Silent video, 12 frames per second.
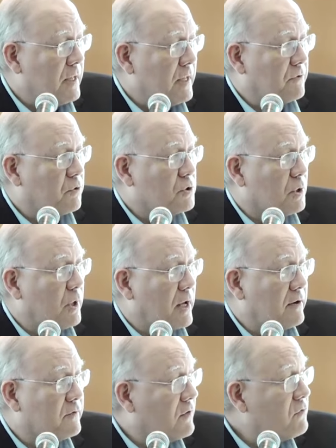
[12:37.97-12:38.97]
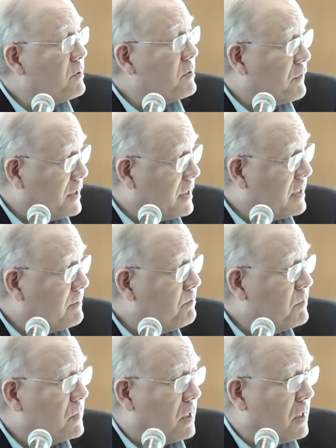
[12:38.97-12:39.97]
that there's a lot of government funding
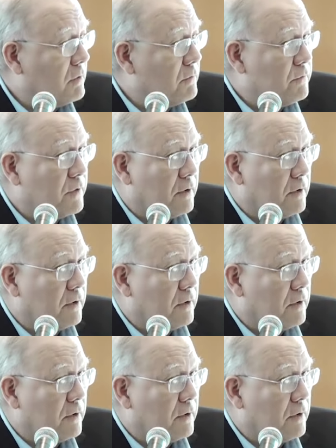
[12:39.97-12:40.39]
of